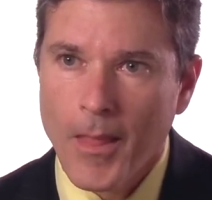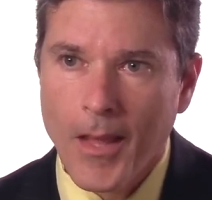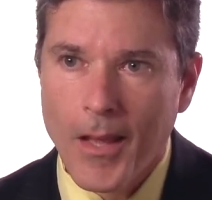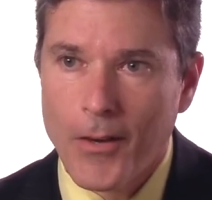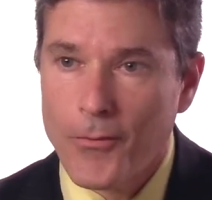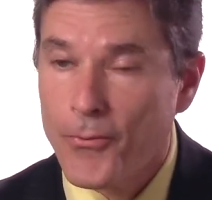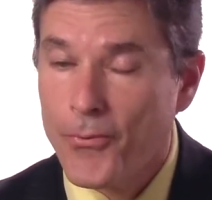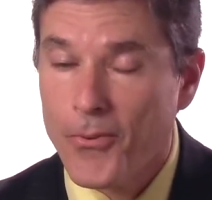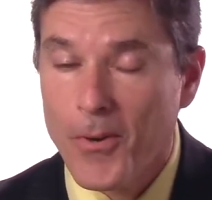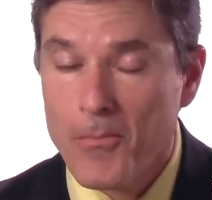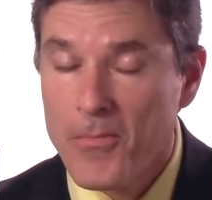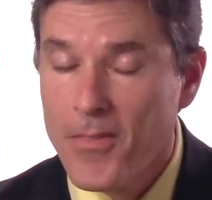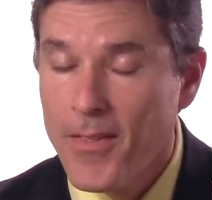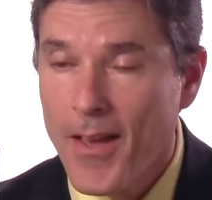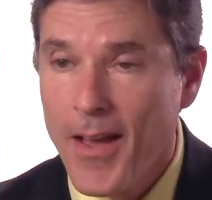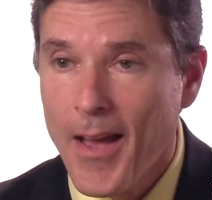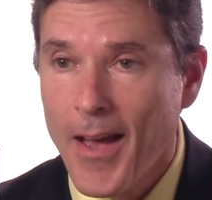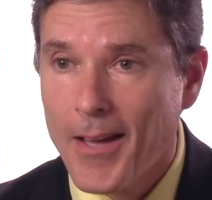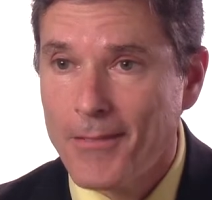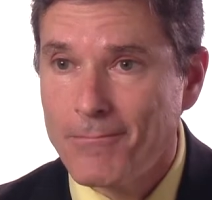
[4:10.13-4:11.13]
and from
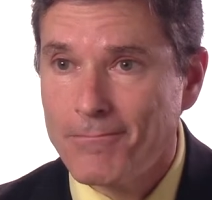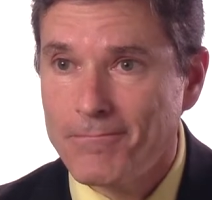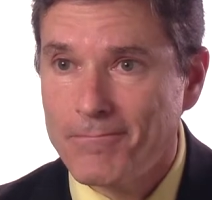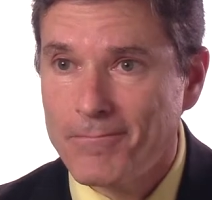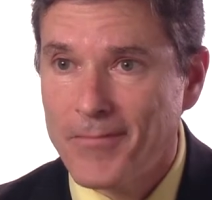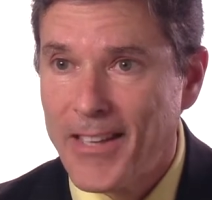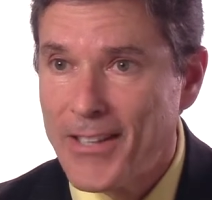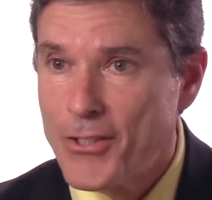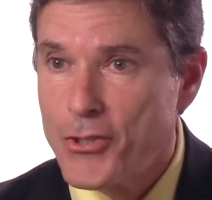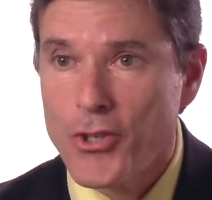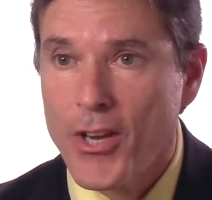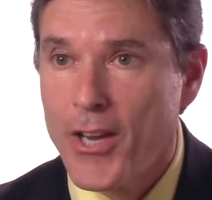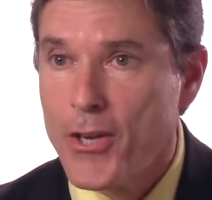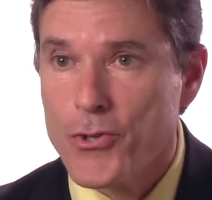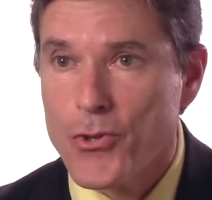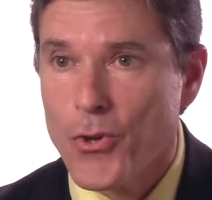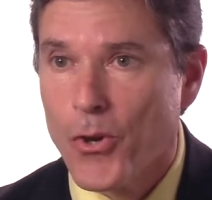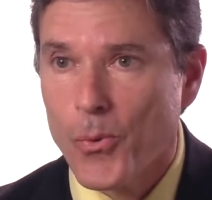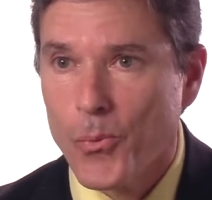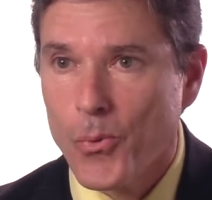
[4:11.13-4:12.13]
that, it
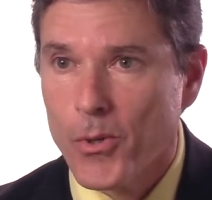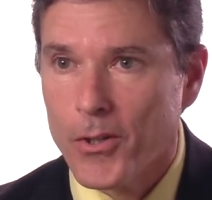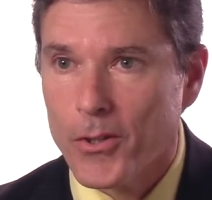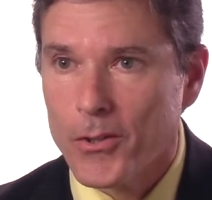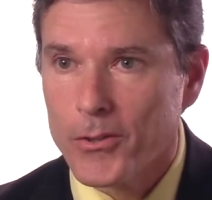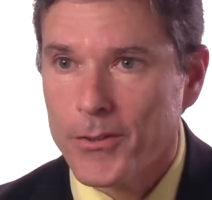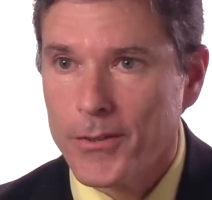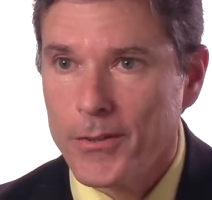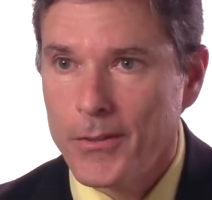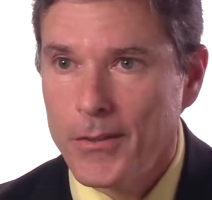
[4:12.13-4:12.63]
changed our world.